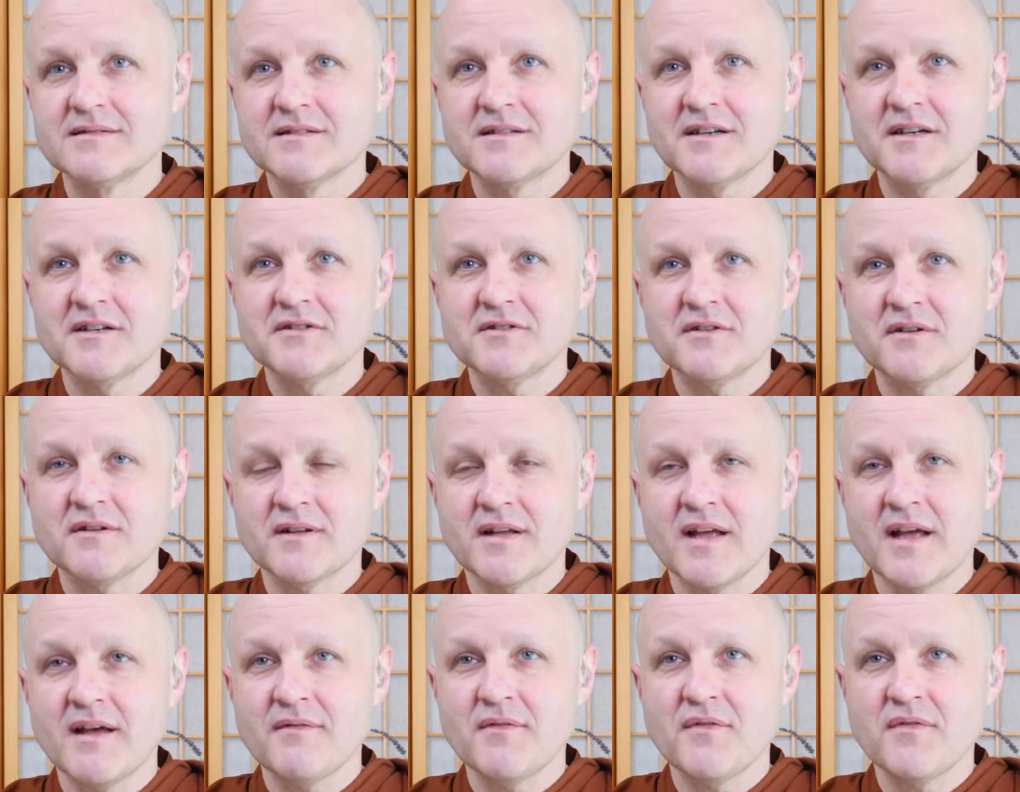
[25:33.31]
I certainly
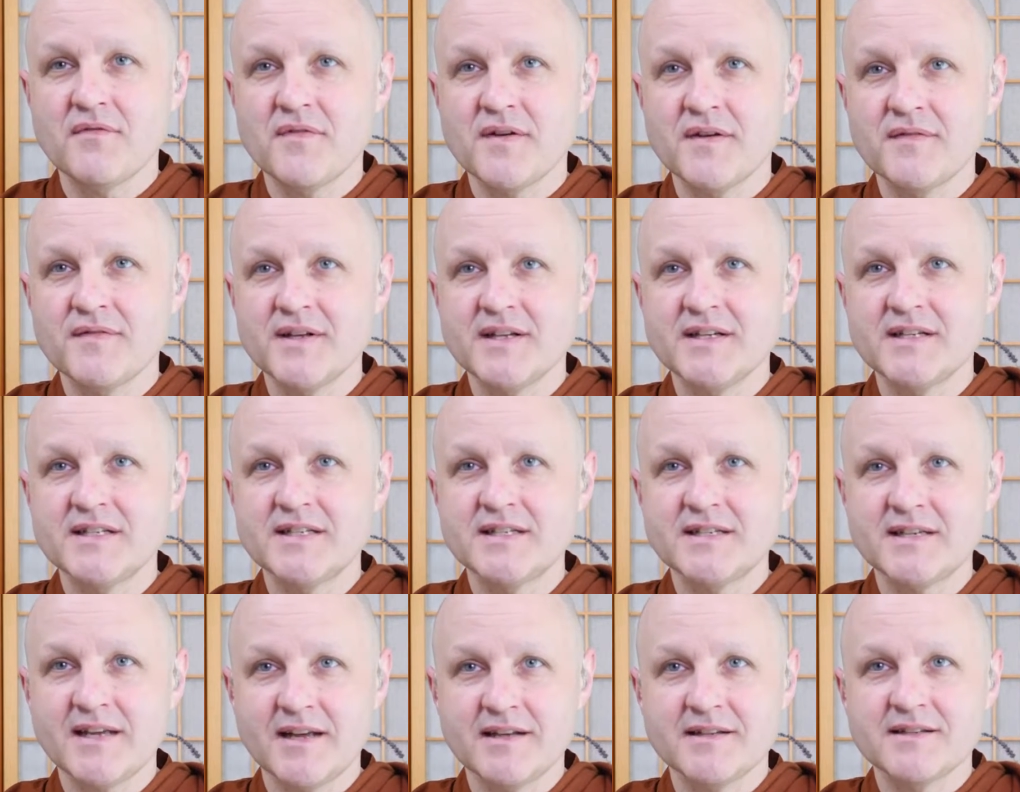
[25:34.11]
have a vivid
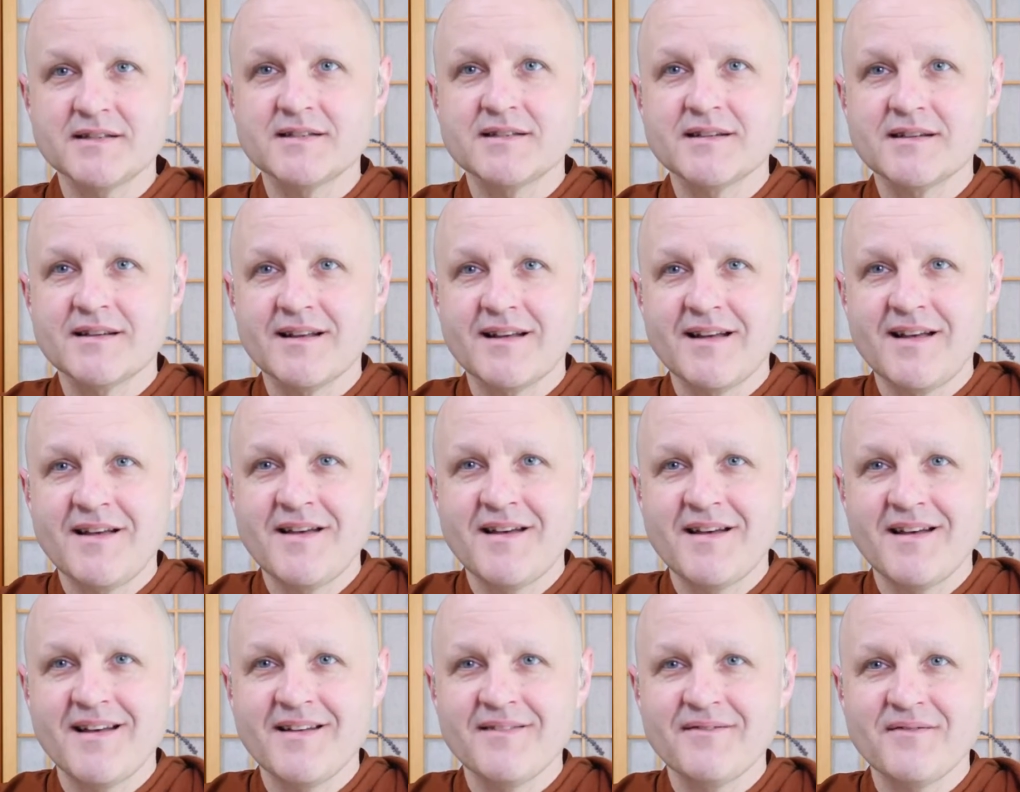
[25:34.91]
sense
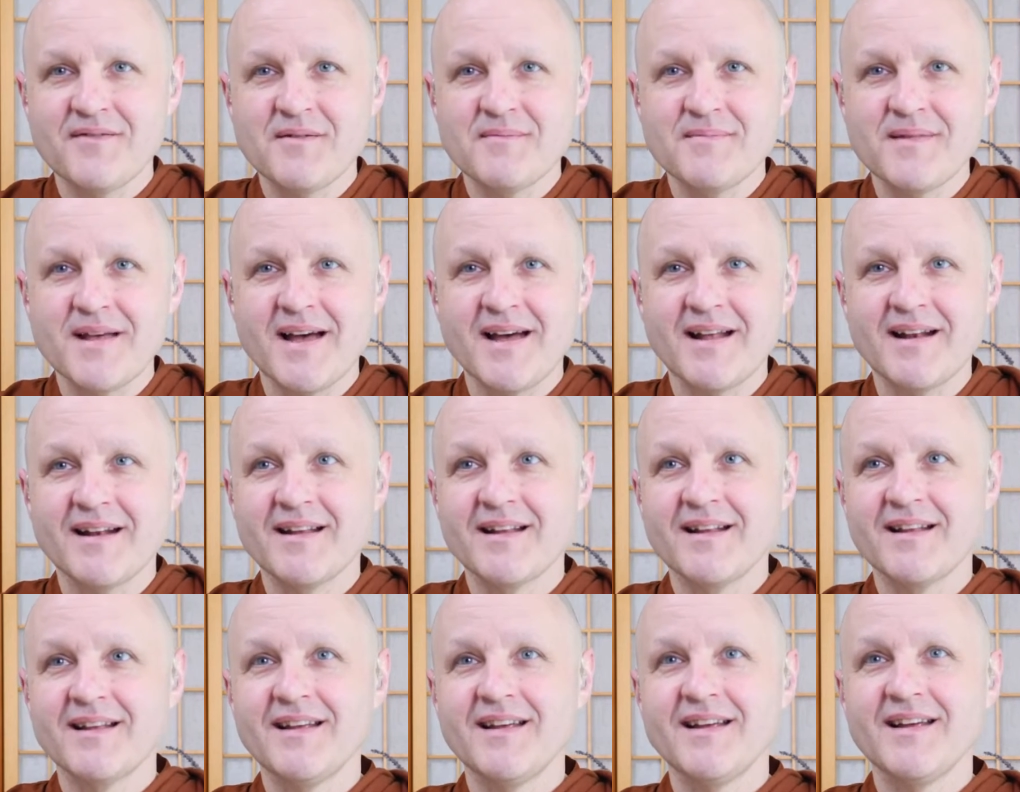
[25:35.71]
from that
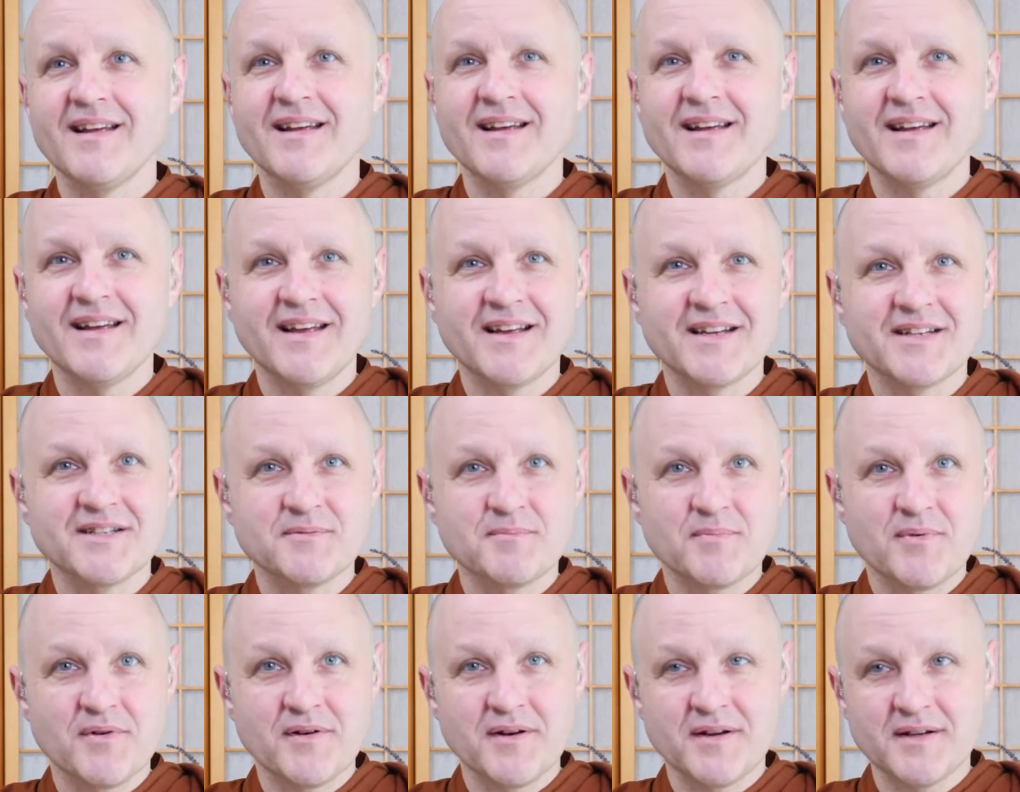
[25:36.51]

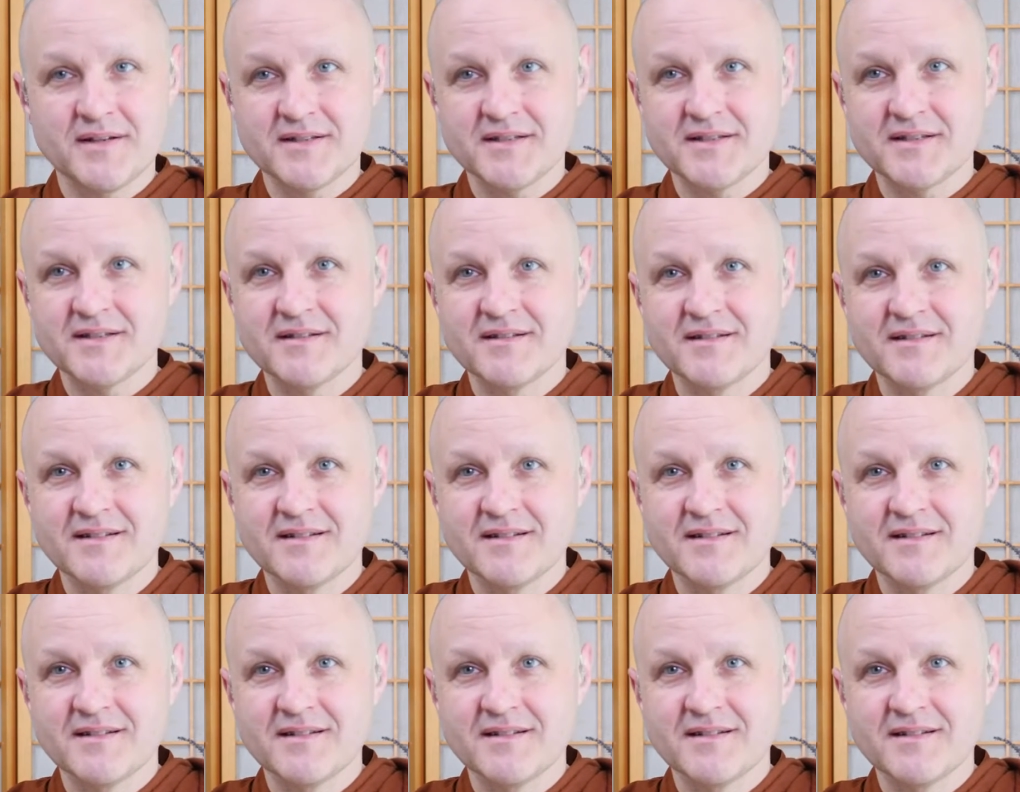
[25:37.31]
experience